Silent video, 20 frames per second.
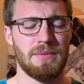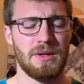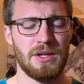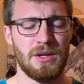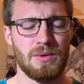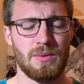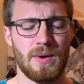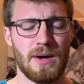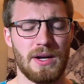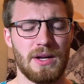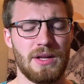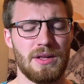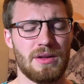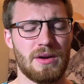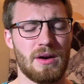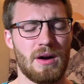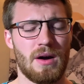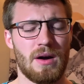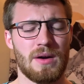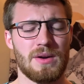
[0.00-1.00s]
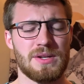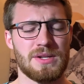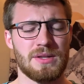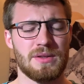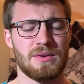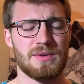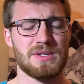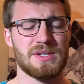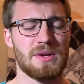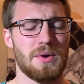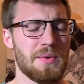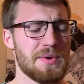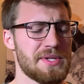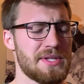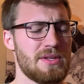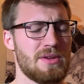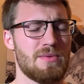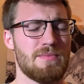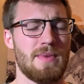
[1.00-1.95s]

that you ready their hearts and their souls and their